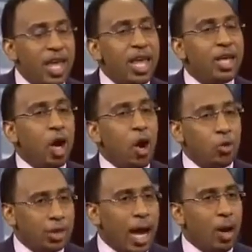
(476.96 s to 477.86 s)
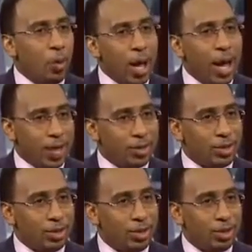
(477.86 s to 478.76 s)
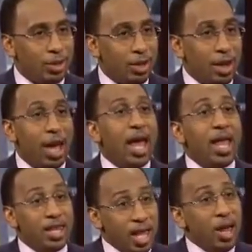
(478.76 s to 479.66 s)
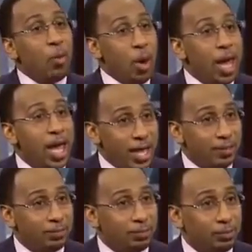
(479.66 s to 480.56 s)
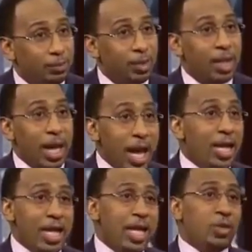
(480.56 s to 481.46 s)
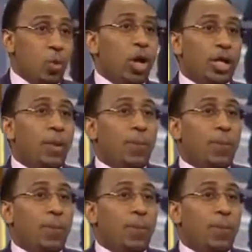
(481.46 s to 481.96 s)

he goes out west and they win, and he's one of the